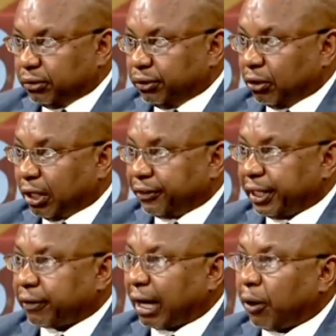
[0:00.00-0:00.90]
you are on
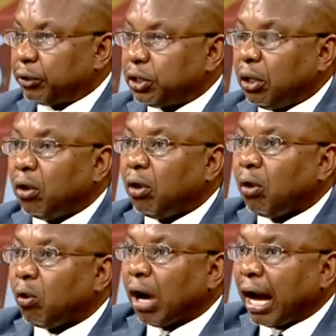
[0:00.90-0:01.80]
the ground.
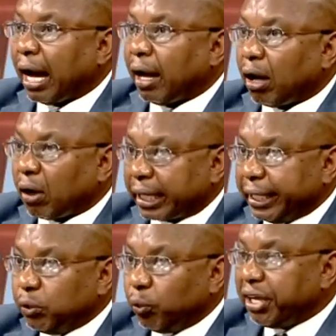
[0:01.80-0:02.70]

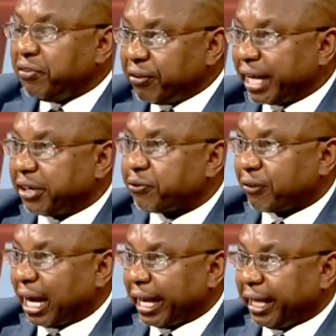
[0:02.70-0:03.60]
Can we
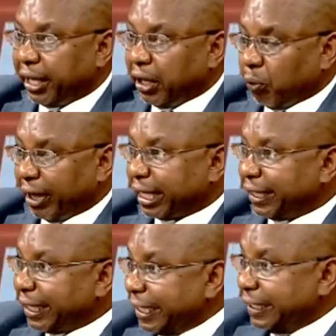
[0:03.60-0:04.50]
verify whether
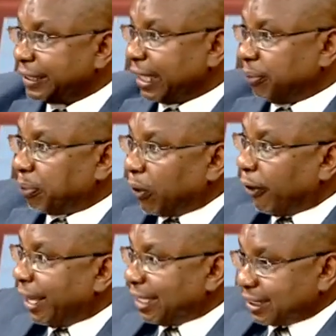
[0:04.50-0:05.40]
these
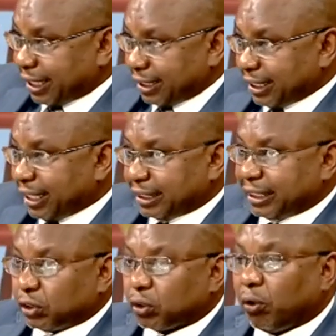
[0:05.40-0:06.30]
employers
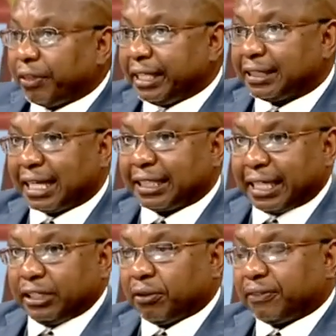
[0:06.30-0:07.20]
exist? So there's that
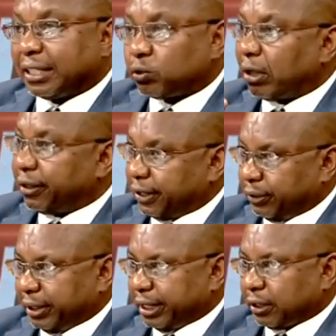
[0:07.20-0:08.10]
that's one
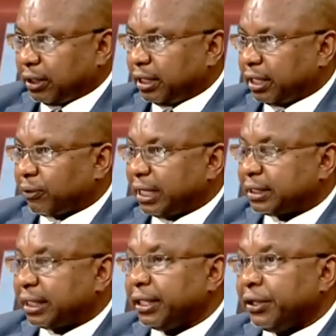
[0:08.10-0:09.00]
thing we
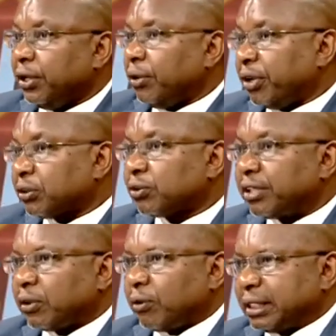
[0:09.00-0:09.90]
requested. We also
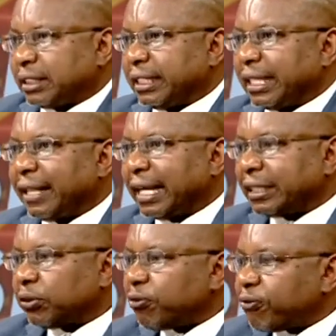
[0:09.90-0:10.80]
requested
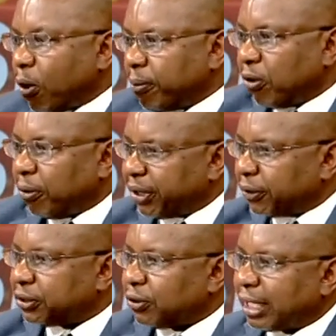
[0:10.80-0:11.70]
that formal,
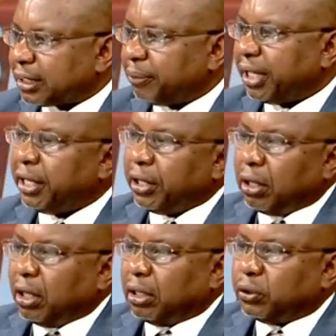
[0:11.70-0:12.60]
because you asked me,
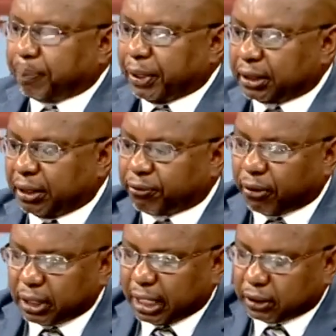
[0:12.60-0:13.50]
you picked a
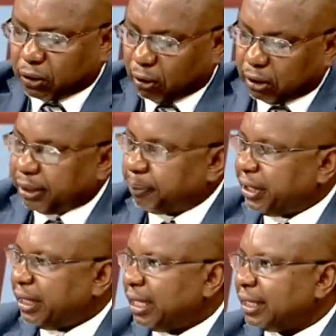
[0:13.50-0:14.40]
phone and called the
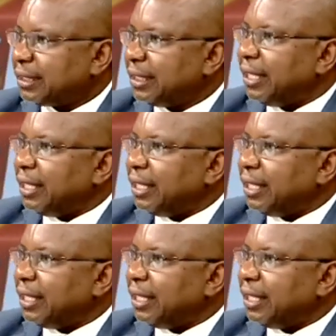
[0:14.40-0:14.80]
PS.